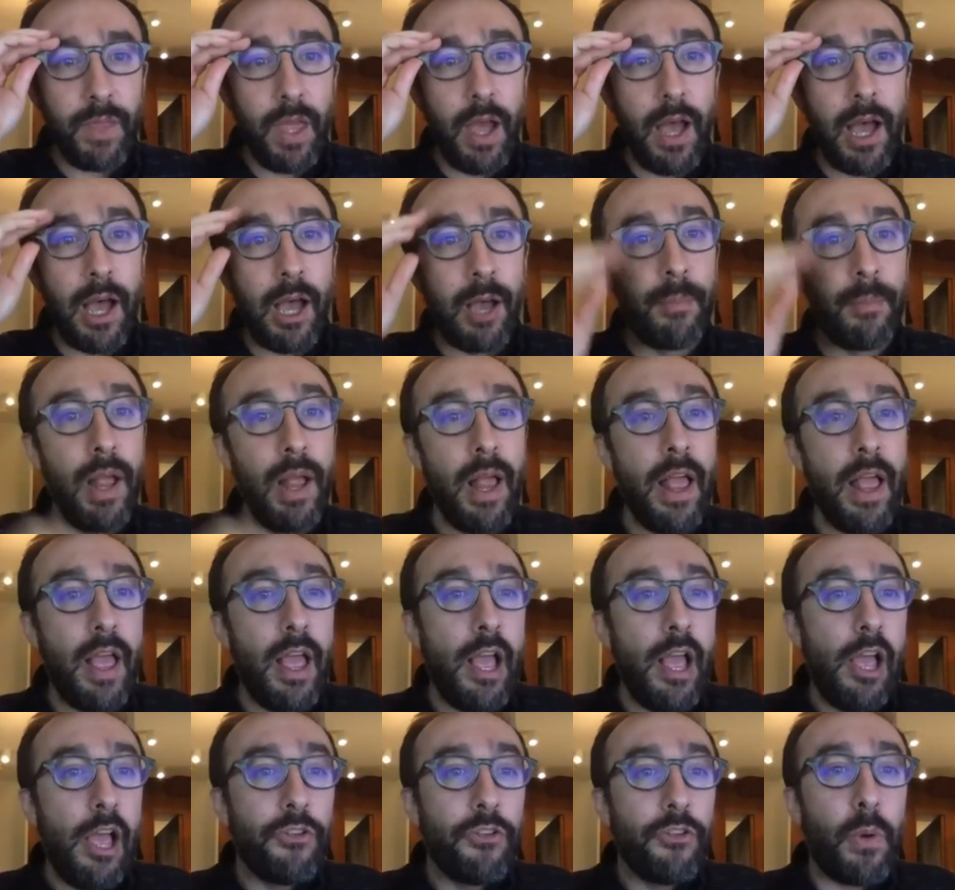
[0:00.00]
Um,
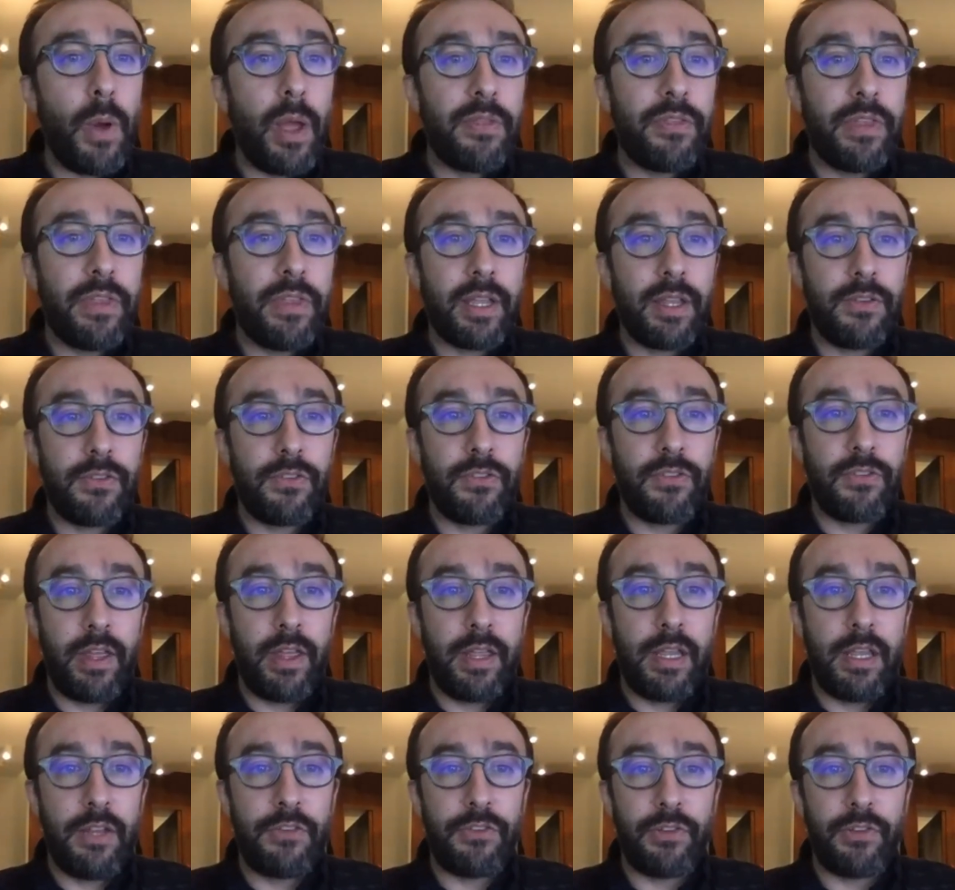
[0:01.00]
so I think it's
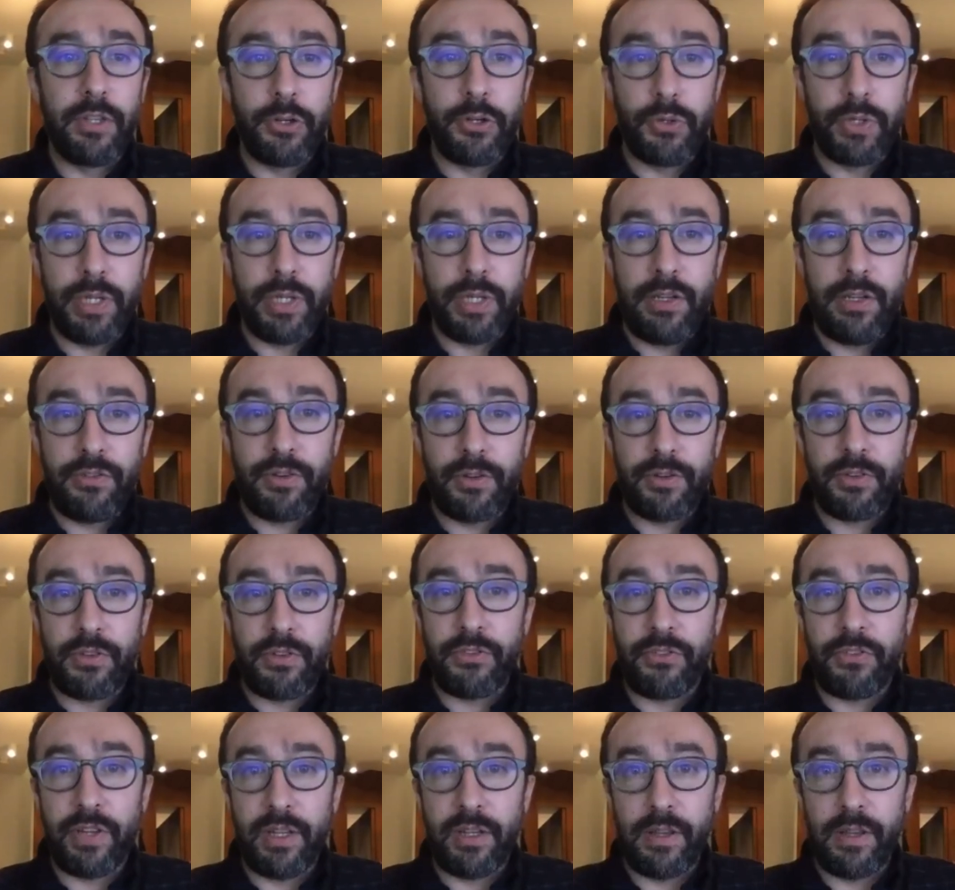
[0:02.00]
it's a little easier to
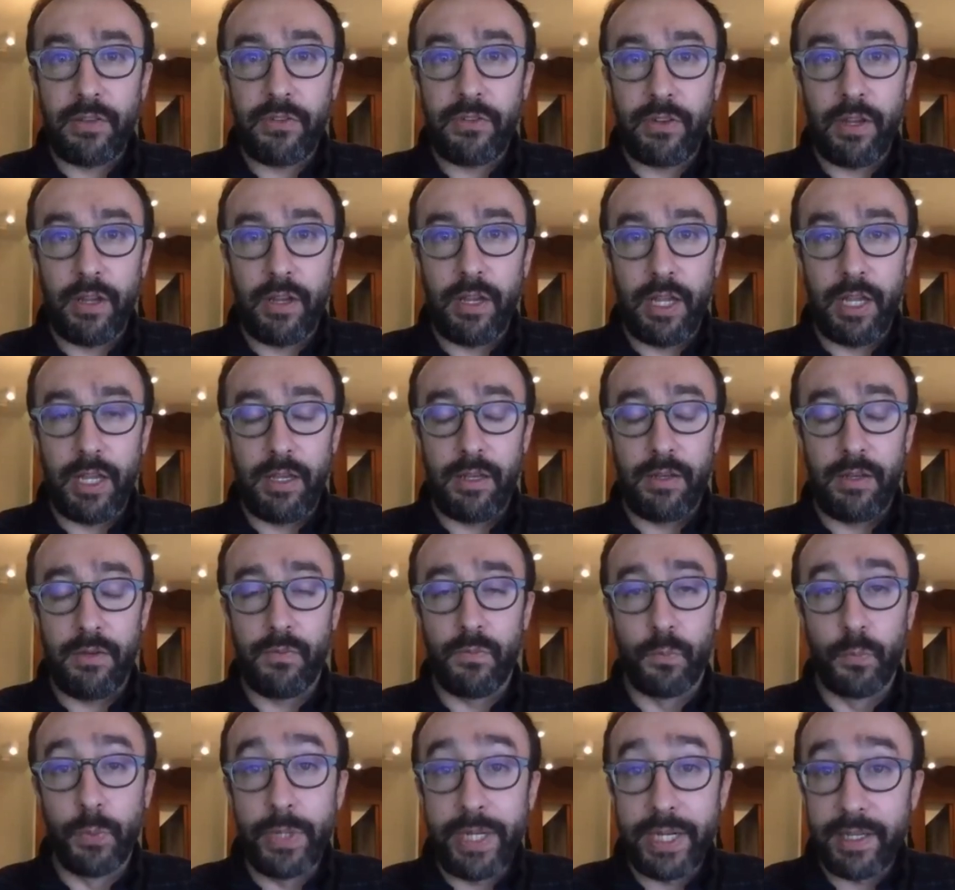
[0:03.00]
see this in,
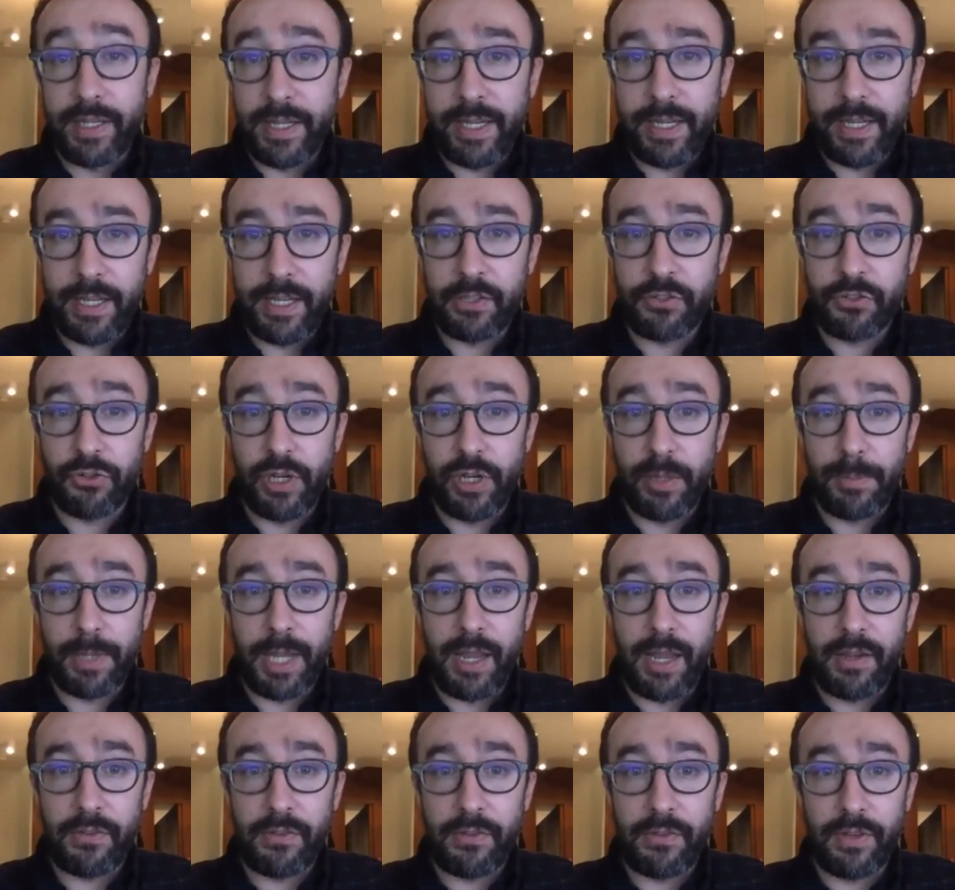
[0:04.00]
in, really extreme
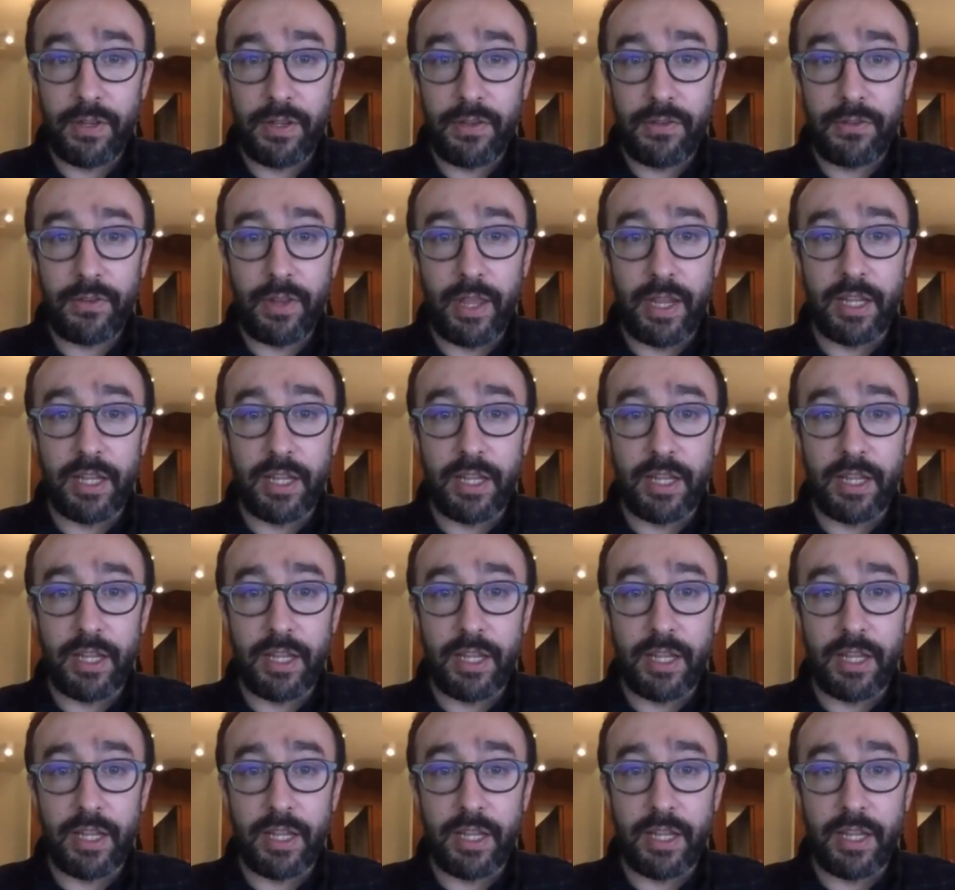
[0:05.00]
cases.